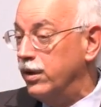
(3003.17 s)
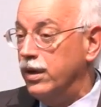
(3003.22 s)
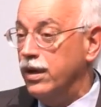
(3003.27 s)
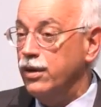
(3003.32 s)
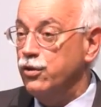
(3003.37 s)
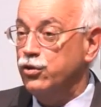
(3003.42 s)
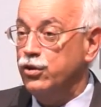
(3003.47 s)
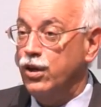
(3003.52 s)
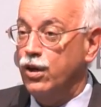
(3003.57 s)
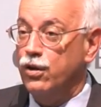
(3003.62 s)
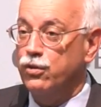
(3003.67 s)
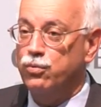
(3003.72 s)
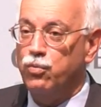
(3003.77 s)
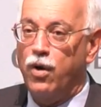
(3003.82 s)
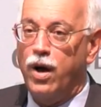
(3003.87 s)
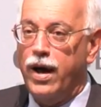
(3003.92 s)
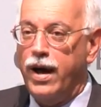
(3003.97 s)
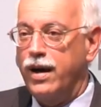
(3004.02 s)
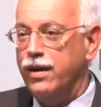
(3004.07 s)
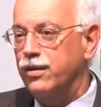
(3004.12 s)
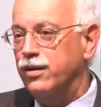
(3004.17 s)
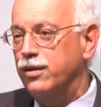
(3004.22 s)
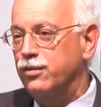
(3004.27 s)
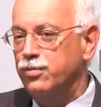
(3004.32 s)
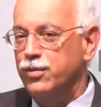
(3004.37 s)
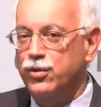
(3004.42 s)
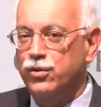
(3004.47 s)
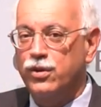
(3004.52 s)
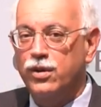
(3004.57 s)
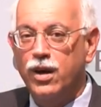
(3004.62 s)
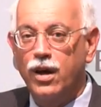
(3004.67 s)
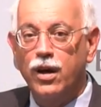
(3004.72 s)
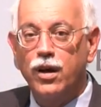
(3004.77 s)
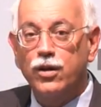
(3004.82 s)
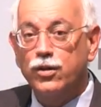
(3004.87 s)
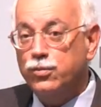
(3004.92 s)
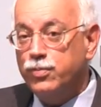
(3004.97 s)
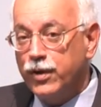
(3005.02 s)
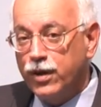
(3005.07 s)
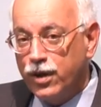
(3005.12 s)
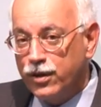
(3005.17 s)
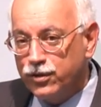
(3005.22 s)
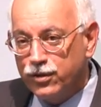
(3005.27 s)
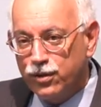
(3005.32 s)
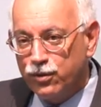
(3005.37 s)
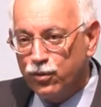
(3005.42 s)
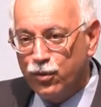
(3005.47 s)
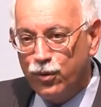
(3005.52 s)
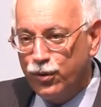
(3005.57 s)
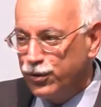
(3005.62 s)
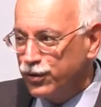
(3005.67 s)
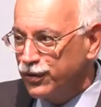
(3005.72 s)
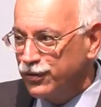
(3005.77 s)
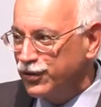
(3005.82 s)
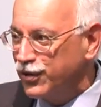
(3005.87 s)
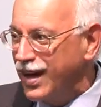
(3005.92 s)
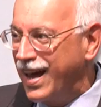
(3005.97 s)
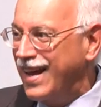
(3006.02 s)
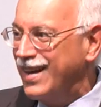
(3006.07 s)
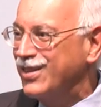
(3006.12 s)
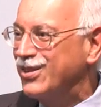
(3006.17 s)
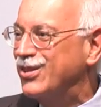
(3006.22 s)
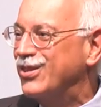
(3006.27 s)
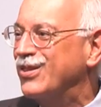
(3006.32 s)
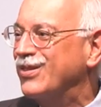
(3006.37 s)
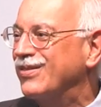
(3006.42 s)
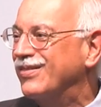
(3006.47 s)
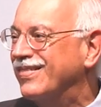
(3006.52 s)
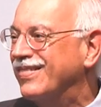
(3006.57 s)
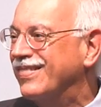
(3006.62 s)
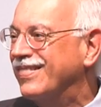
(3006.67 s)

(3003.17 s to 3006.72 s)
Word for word: the NGOs, why are these missions? That's because the rules have changed.